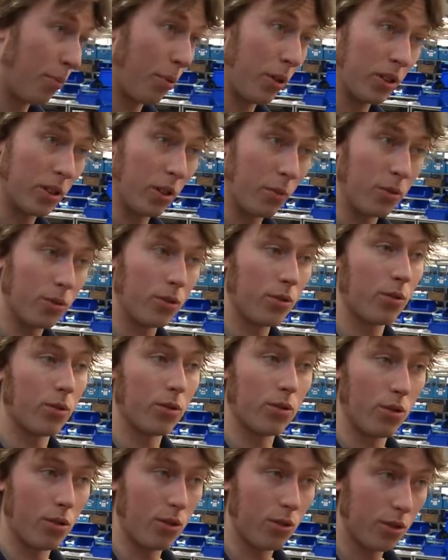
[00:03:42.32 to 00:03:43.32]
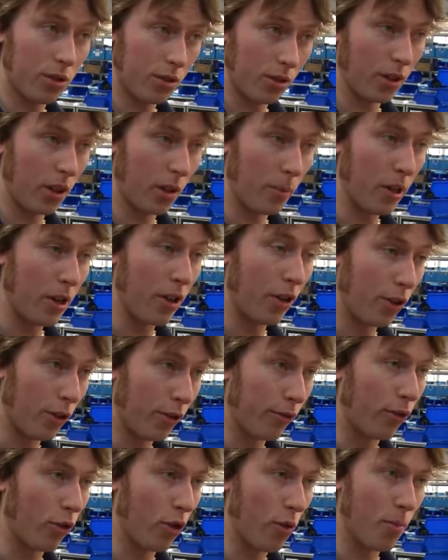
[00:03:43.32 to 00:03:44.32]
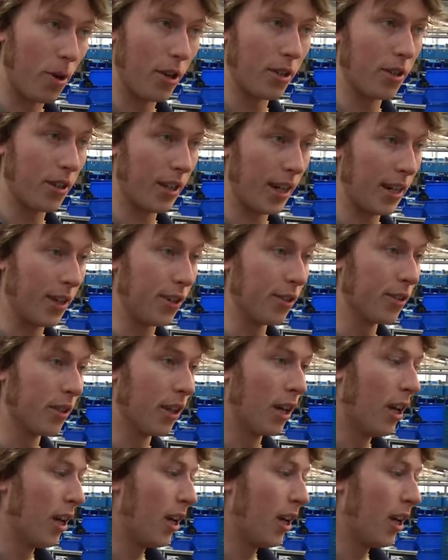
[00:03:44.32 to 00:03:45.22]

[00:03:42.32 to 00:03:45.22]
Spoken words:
of principles, so it's all still going to be an underfloor mounted heater,